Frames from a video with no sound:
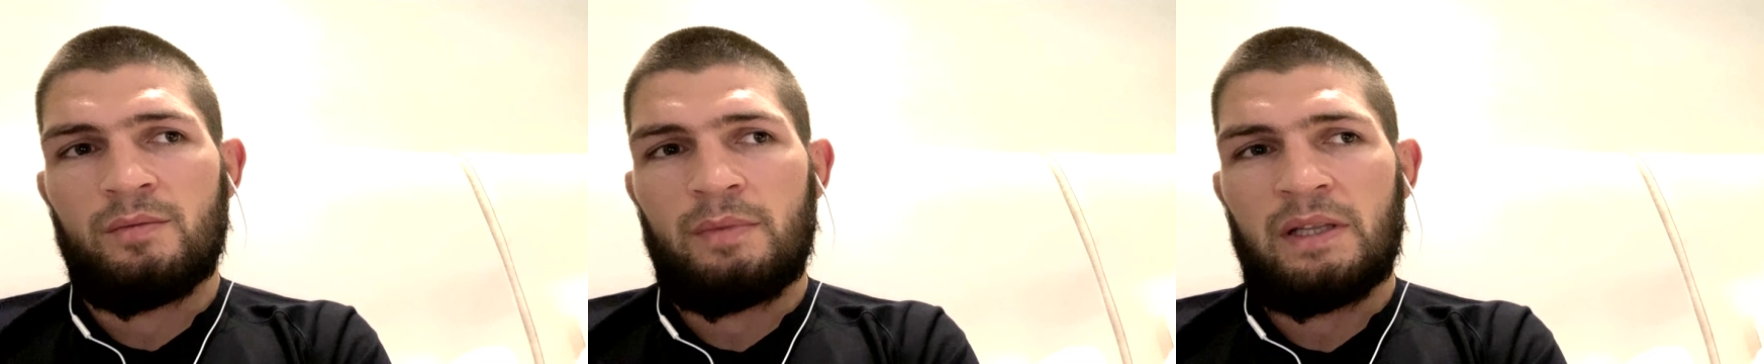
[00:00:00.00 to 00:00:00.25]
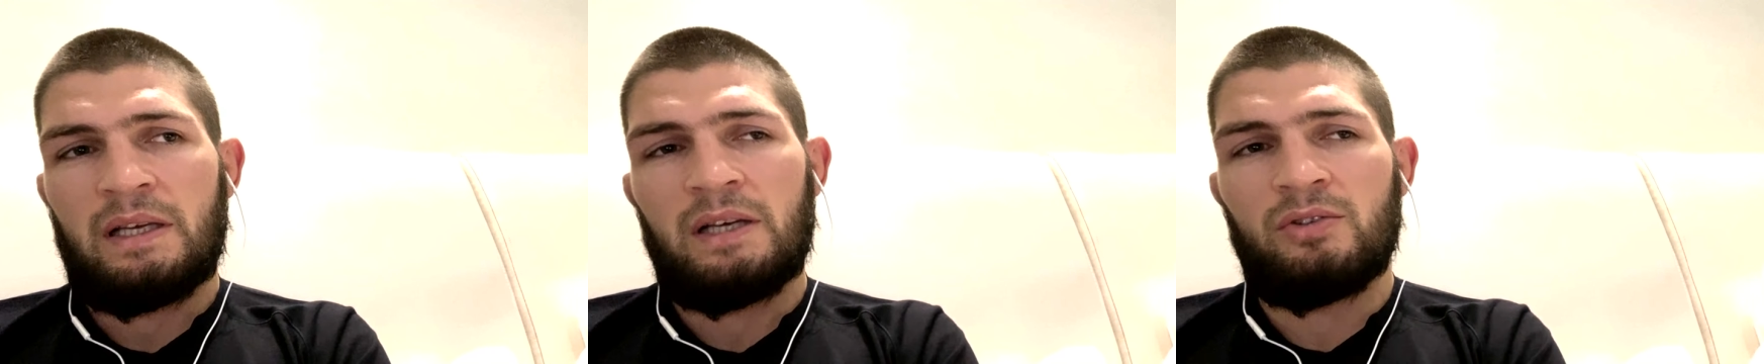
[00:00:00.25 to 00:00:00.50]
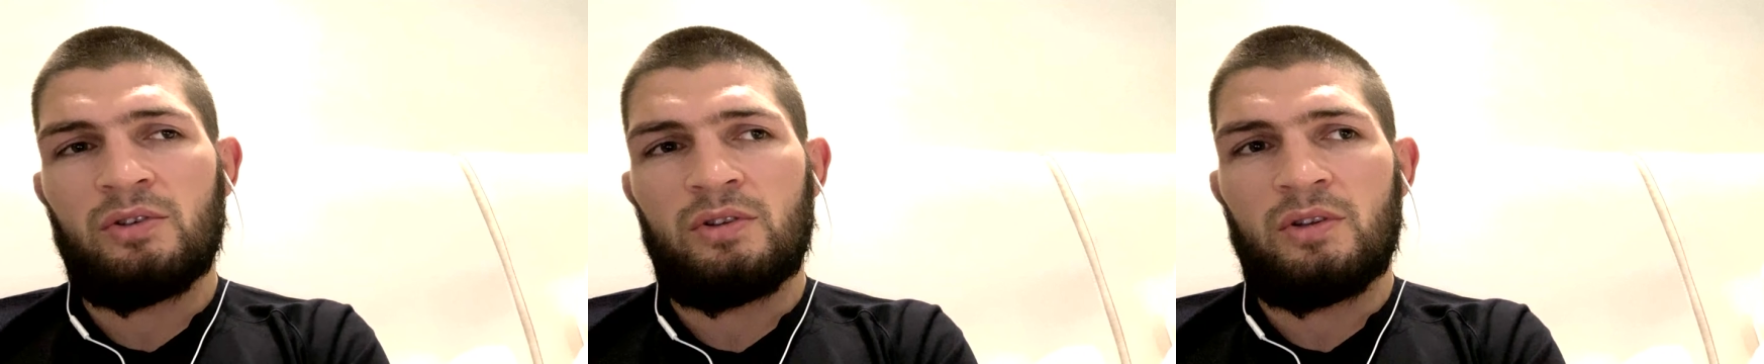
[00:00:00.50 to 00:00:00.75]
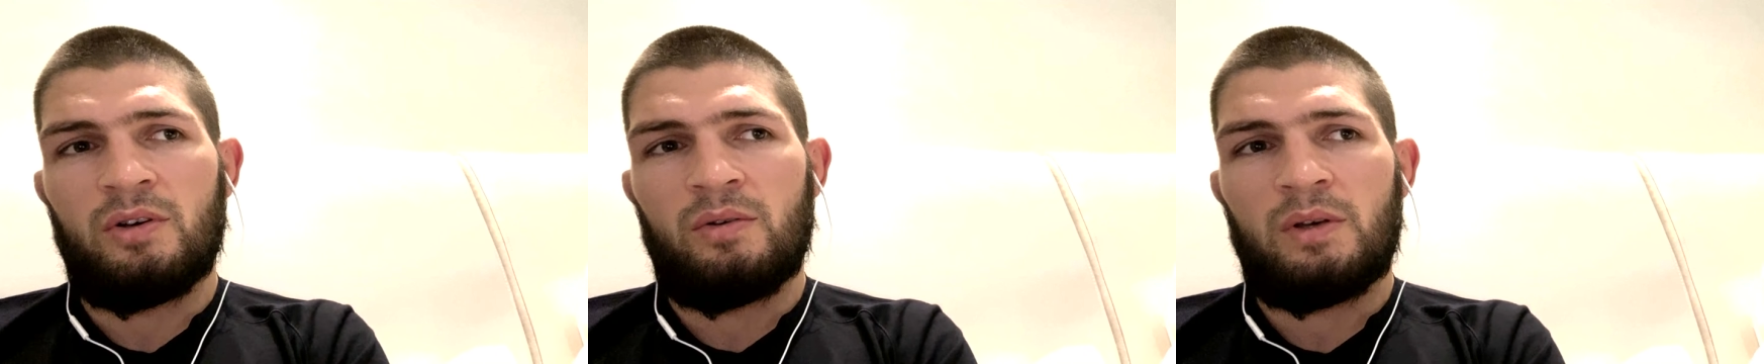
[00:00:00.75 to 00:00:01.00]
But I don't
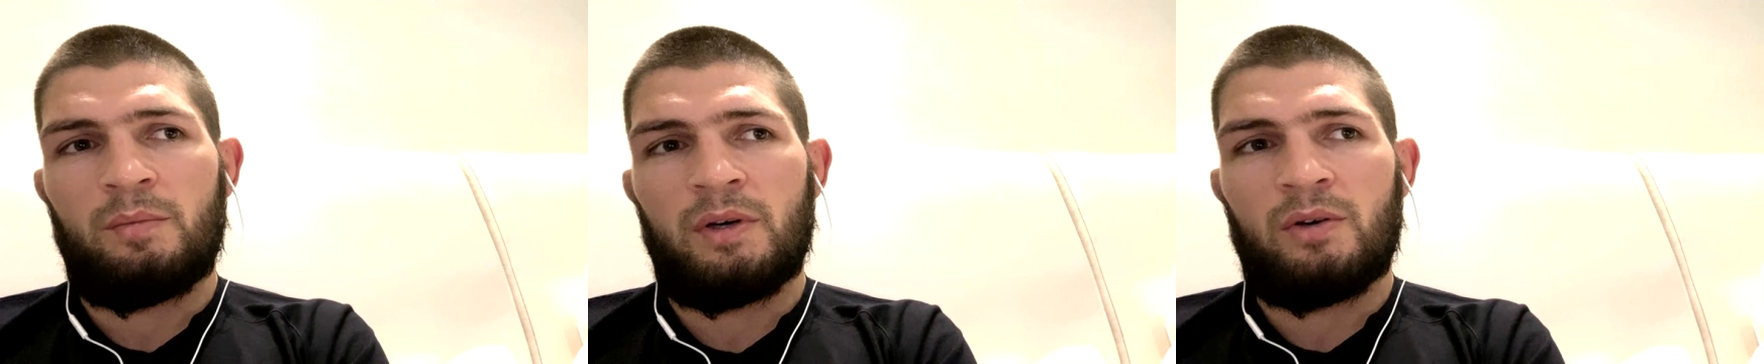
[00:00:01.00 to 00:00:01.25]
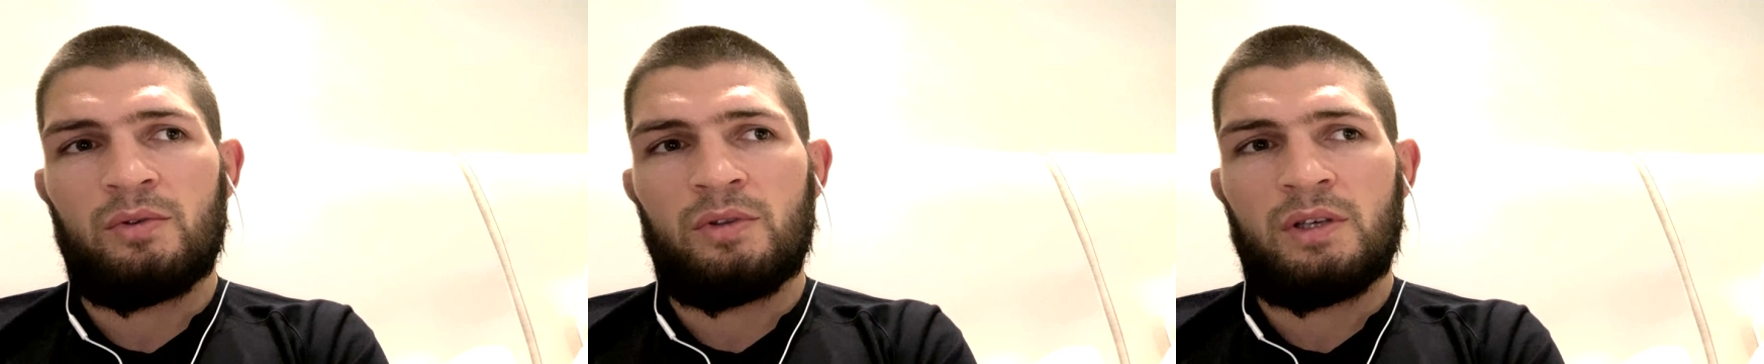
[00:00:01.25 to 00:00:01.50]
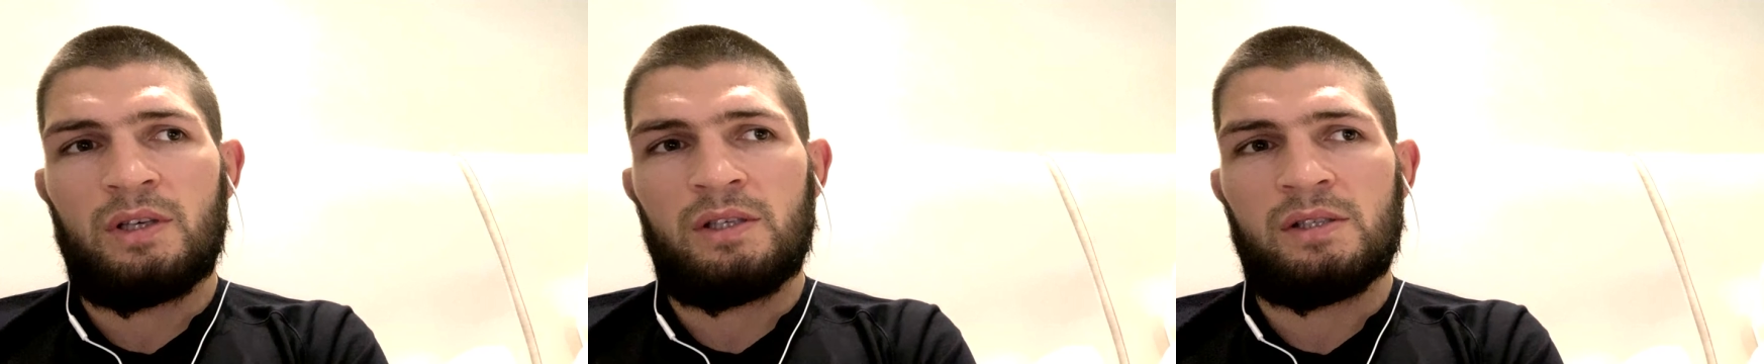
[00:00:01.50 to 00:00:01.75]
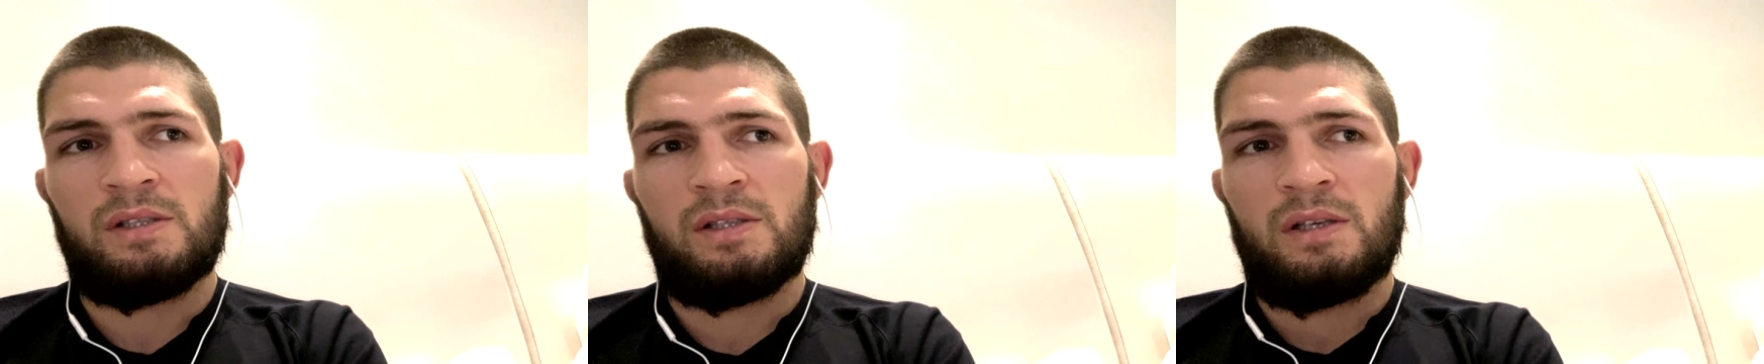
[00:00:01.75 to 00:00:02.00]
know about
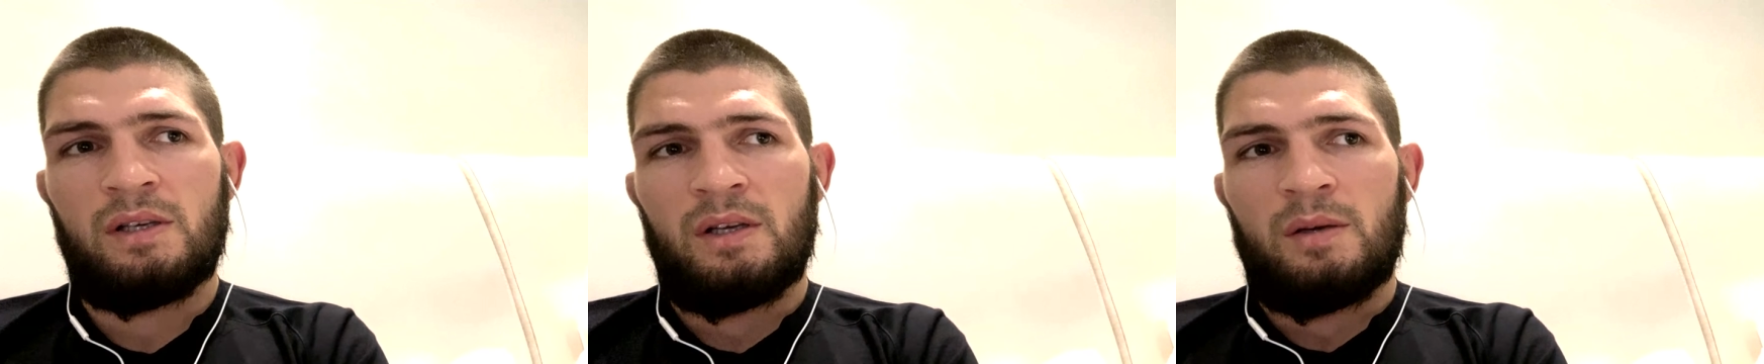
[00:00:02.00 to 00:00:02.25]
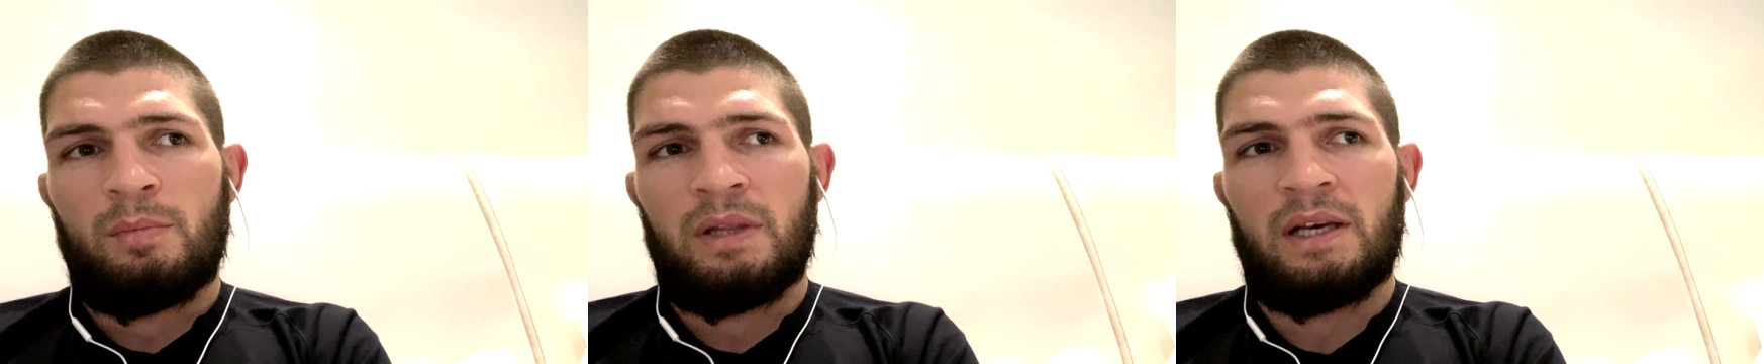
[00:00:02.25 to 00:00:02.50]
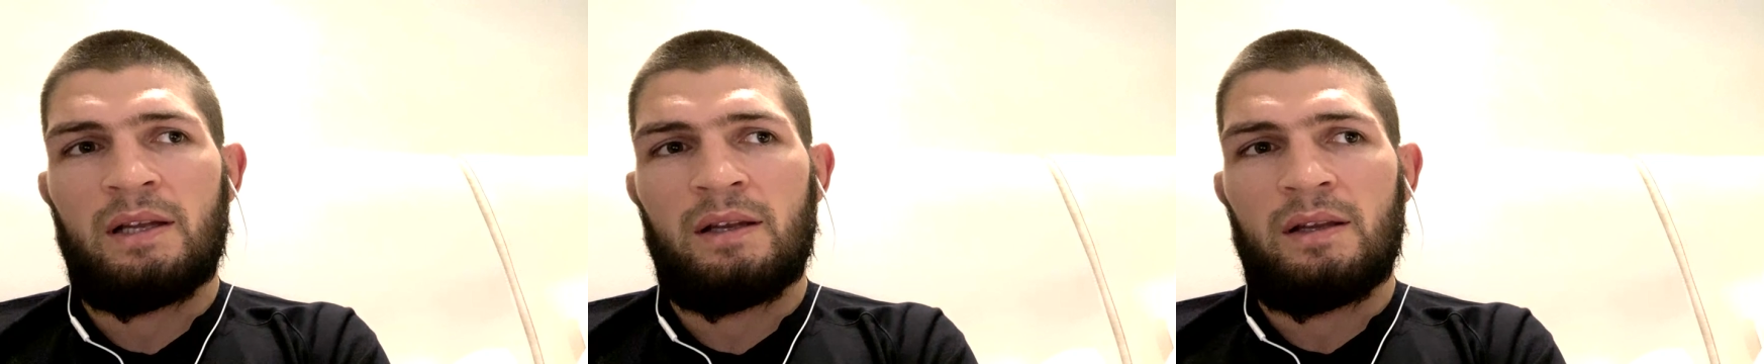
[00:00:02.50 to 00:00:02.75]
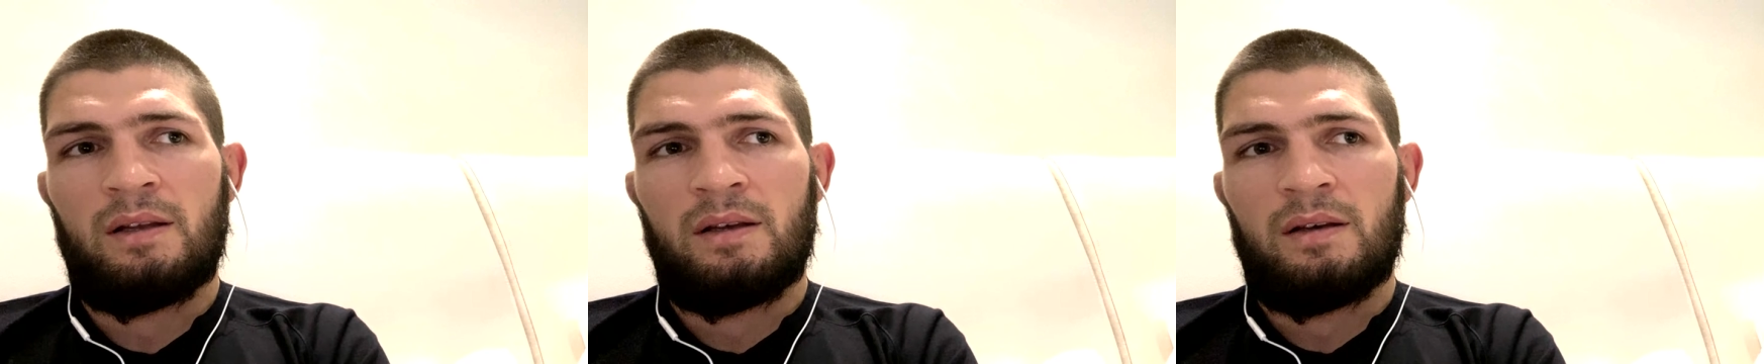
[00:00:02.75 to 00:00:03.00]
his plan.